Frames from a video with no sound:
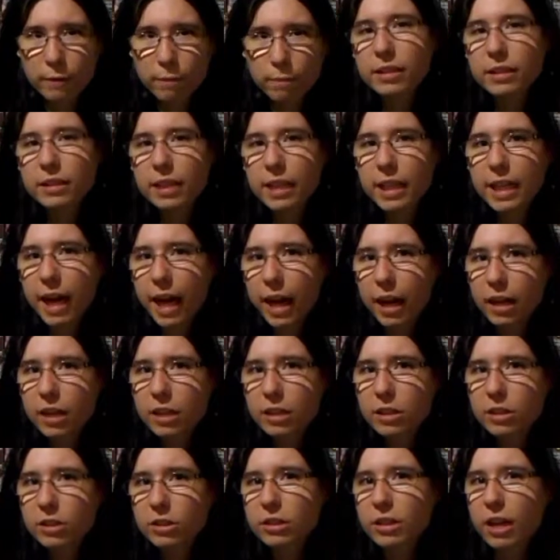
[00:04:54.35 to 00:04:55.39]
but it's the
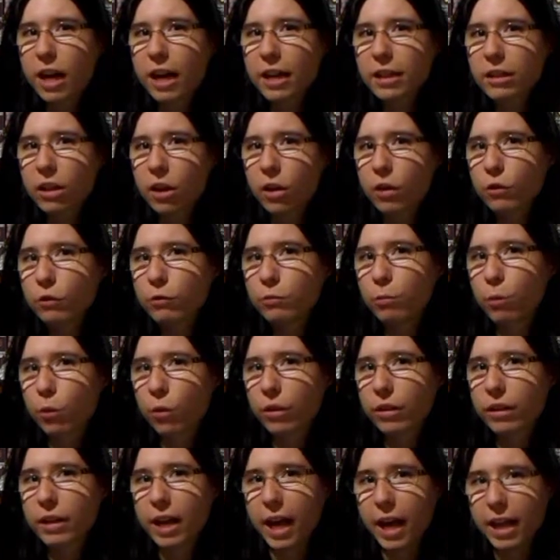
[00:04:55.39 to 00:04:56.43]
characters I love
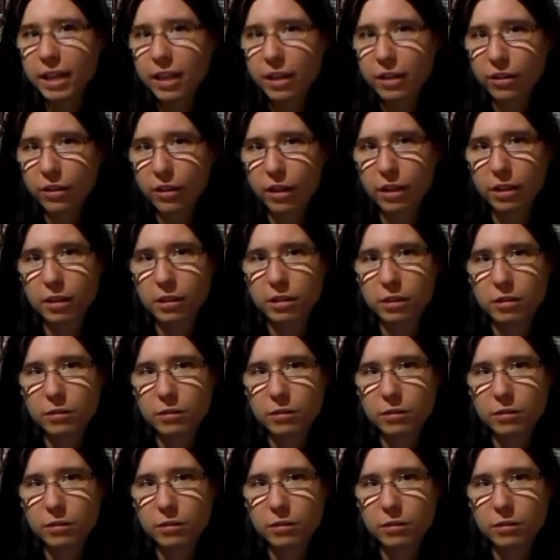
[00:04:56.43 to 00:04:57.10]
more than anything,